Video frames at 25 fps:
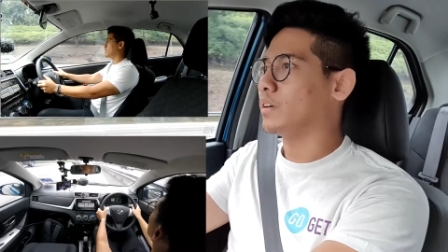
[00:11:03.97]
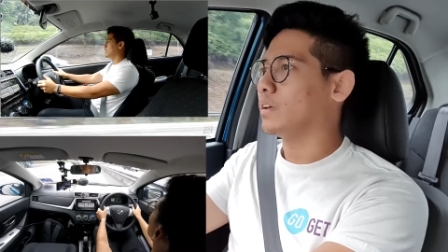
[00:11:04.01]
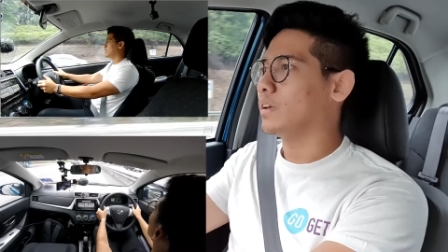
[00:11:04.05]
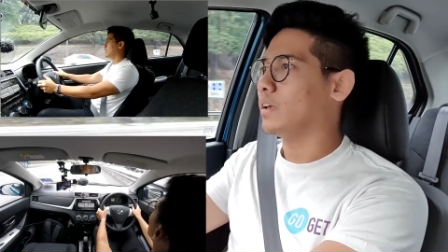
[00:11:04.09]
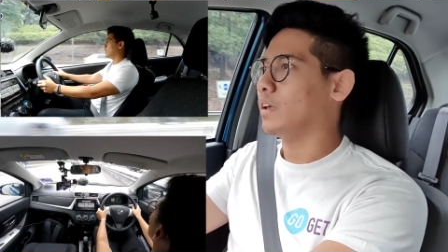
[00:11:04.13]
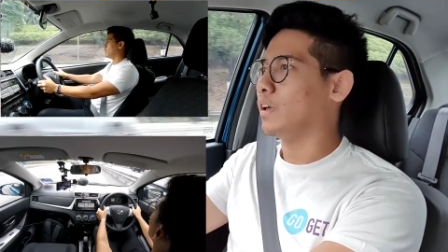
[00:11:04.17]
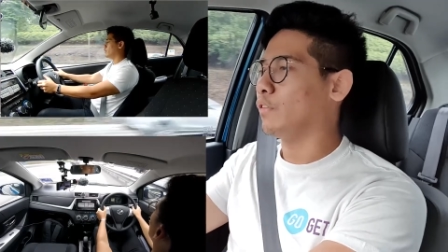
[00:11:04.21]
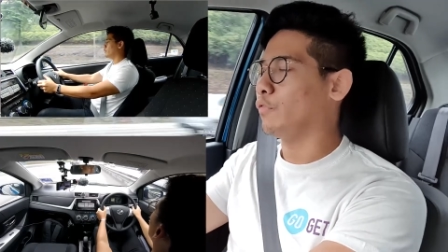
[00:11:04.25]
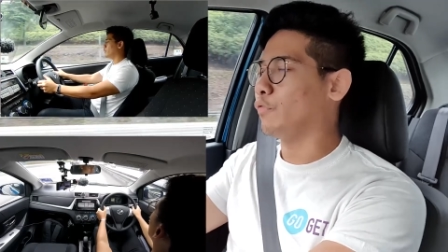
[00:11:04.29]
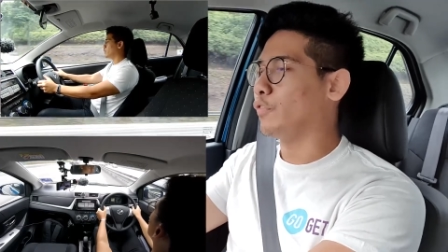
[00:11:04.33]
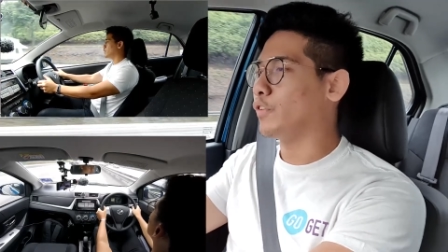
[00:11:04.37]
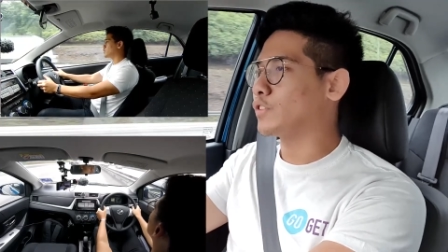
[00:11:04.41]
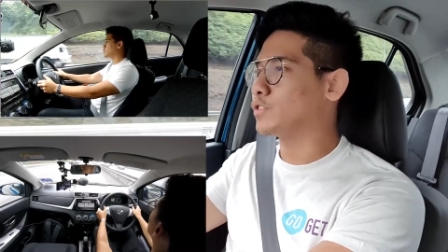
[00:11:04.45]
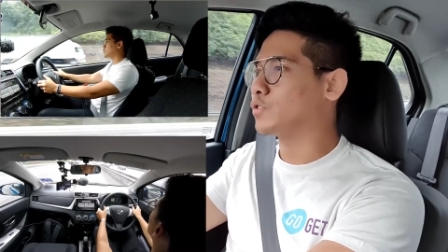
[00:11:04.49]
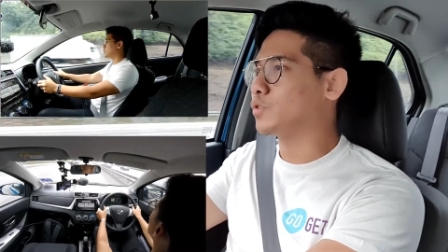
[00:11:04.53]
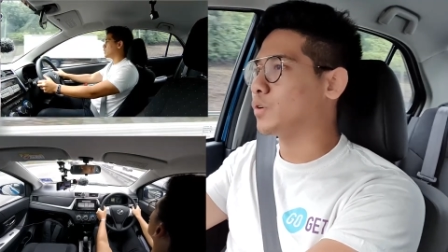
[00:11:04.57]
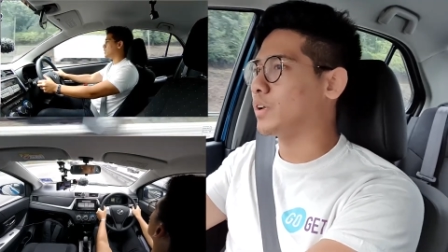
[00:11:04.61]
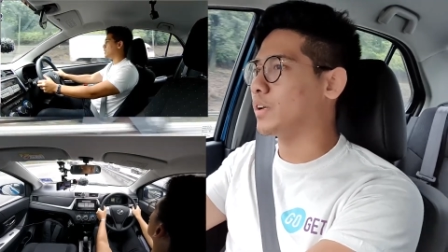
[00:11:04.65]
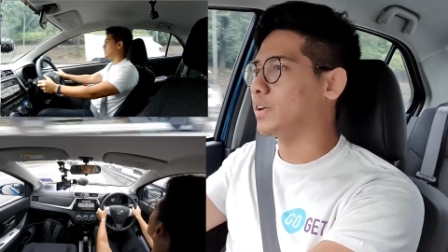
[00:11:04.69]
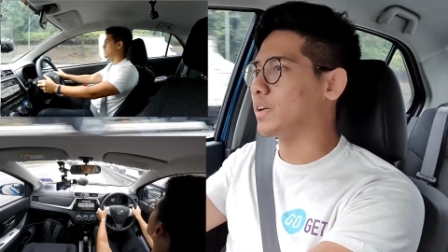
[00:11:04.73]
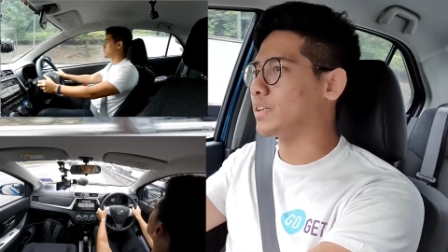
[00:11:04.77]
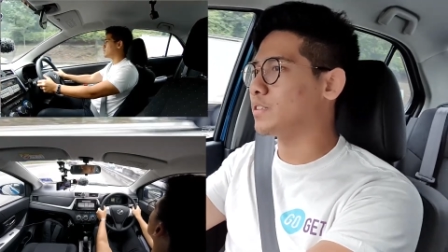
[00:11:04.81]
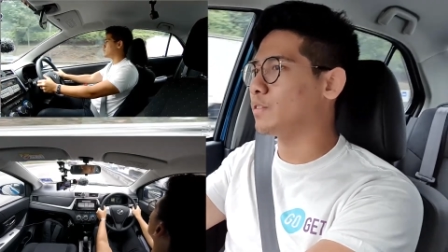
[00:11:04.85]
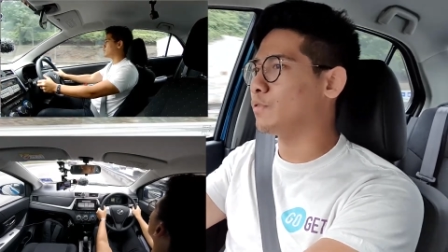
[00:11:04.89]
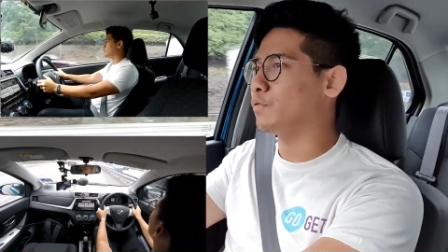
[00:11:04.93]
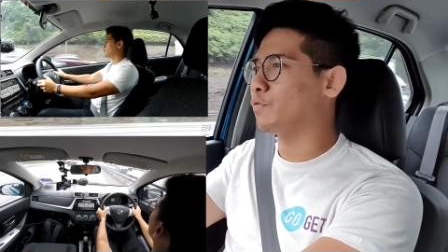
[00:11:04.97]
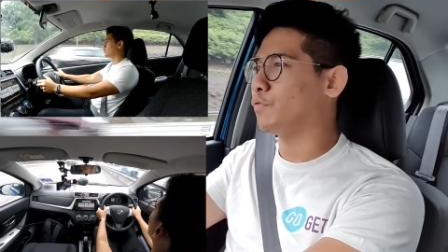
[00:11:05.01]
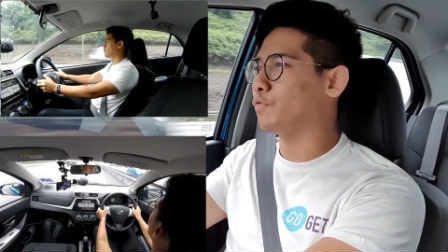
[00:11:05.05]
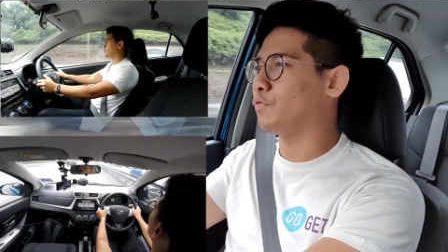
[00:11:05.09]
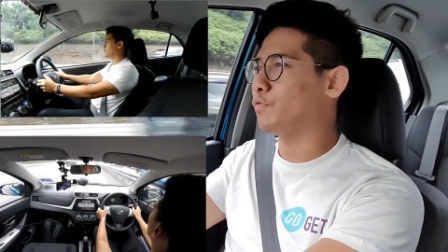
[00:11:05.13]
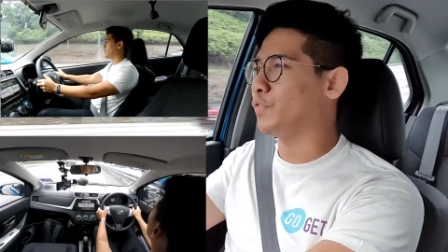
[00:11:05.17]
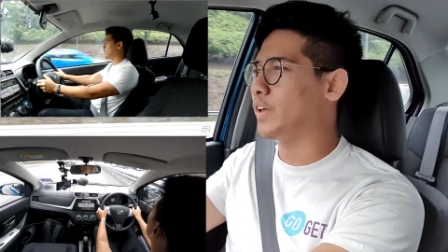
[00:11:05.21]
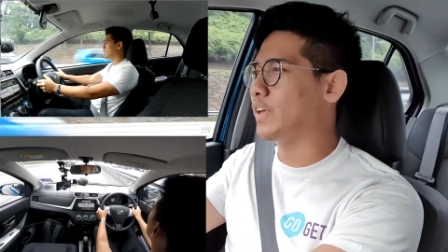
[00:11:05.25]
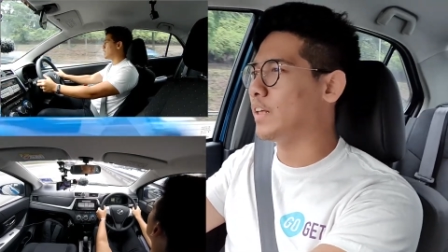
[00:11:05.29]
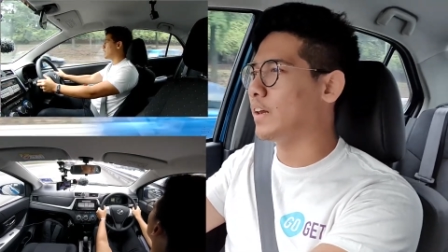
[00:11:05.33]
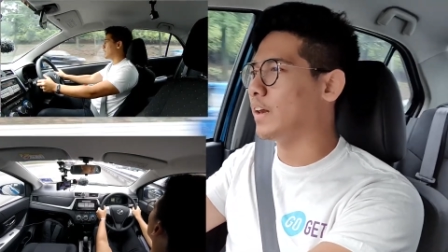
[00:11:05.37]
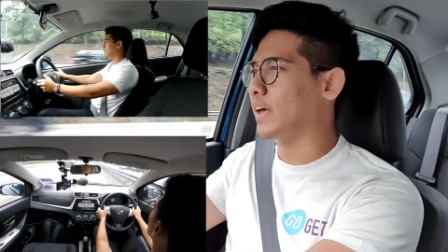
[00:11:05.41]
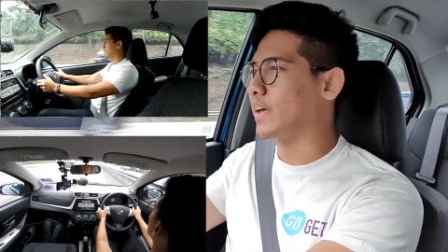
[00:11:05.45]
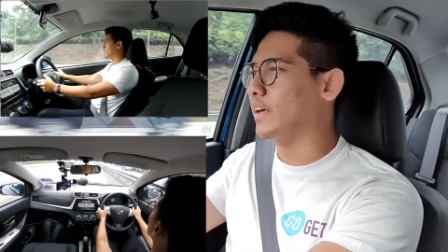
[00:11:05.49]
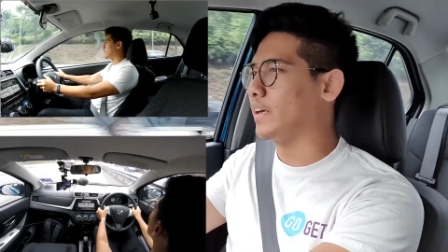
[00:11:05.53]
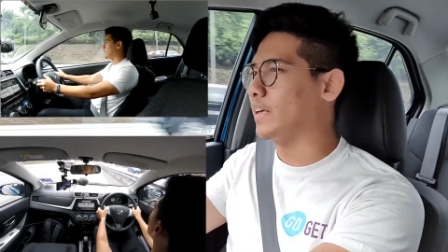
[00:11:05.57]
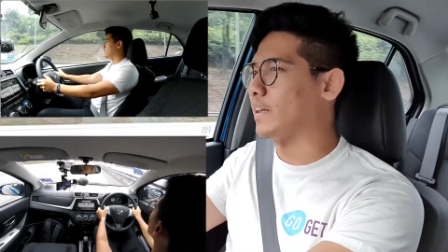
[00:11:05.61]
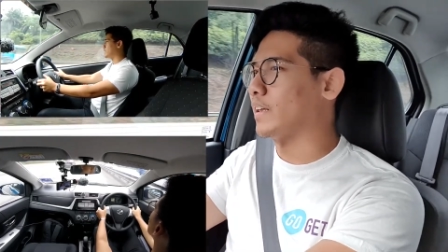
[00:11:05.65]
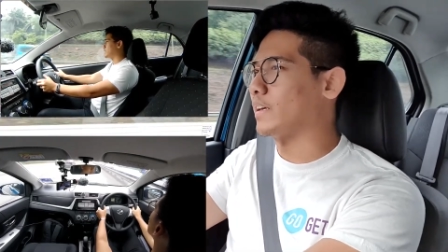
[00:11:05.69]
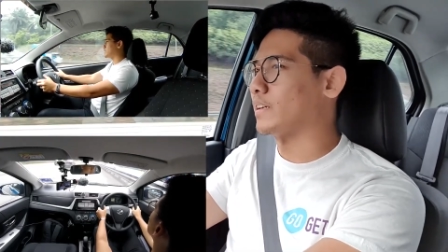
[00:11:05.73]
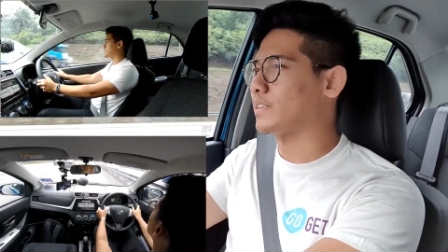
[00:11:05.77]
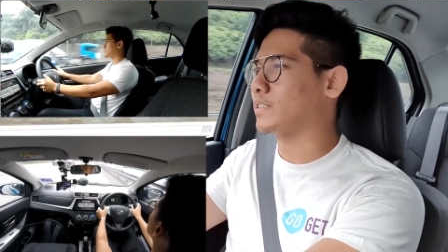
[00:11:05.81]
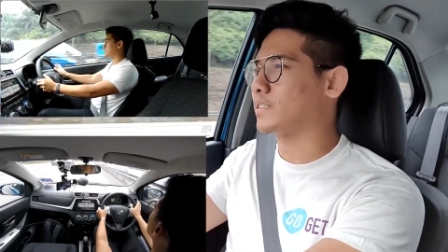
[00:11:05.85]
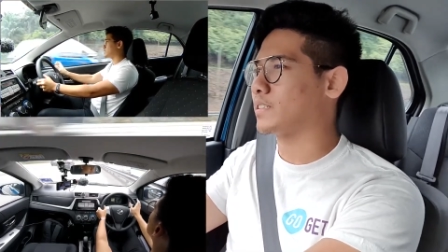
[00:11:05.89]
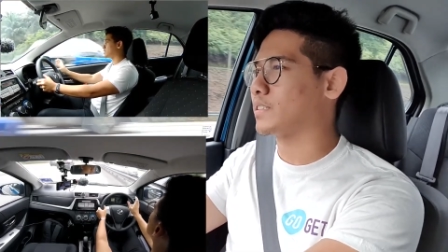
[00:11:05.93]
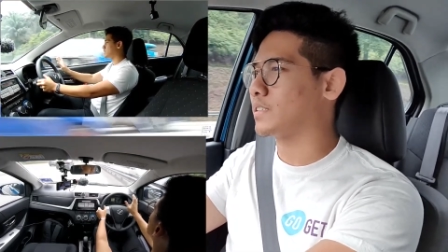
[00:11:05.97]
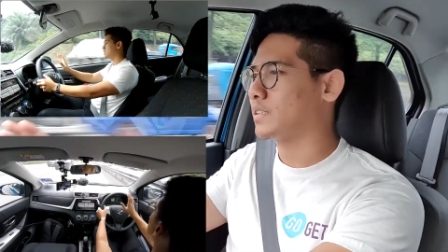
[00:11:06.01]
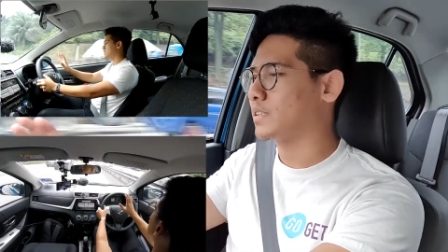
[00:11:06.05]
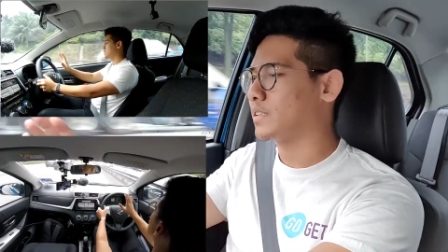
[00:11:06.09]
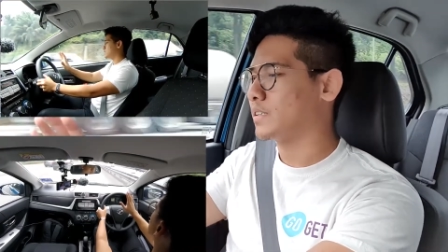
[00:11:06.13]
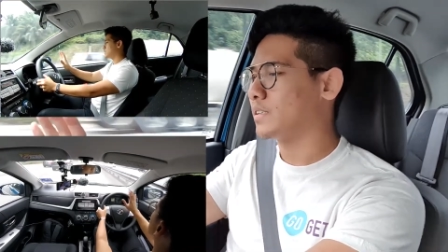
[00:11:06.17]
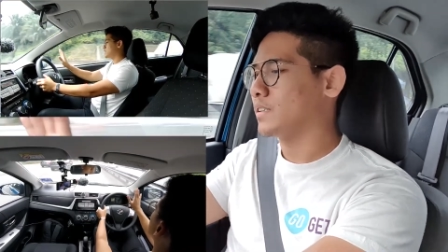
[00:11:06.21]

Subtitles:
It feels good. It doesn't feel like it is